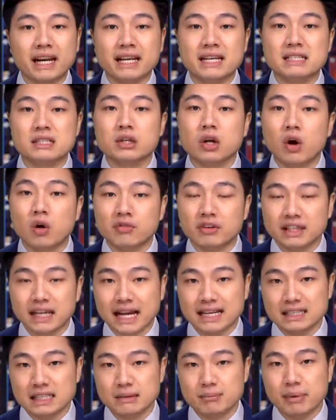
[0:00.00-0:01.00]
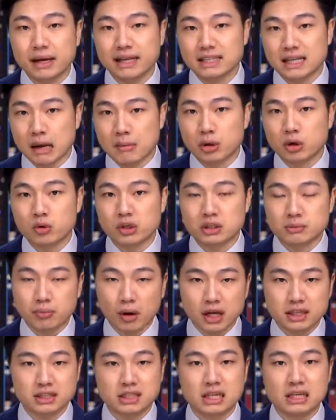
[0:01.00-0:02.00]
his COVID-19 pandemic
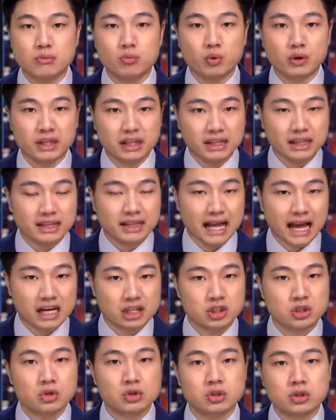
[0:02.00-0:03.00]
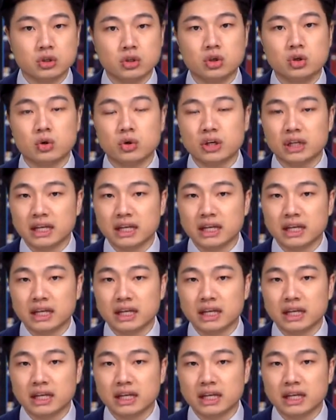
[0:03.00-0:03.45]
response team within the National Security